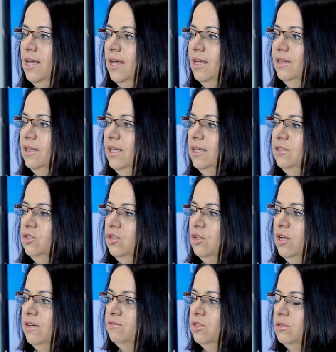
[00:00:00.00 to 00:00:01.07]
And later,
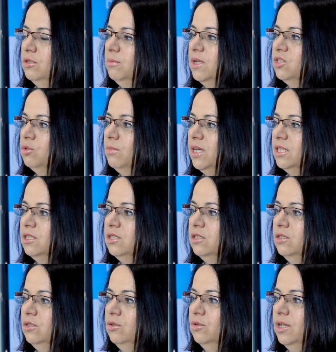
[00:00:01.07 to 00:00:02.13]
after the
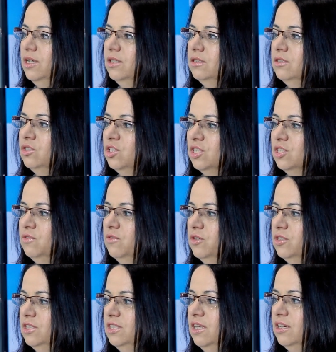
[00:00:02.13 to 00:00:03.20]
measurements, you can
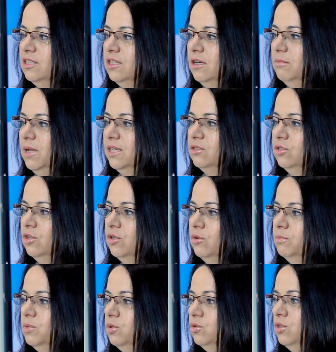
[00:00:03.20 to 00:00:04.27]
transfer the data back to the
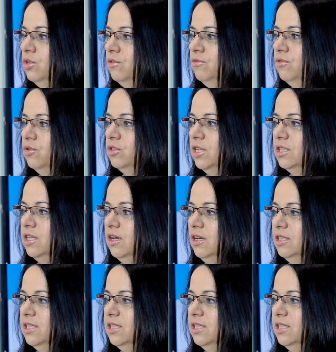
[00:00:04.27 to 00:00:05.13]
computer for data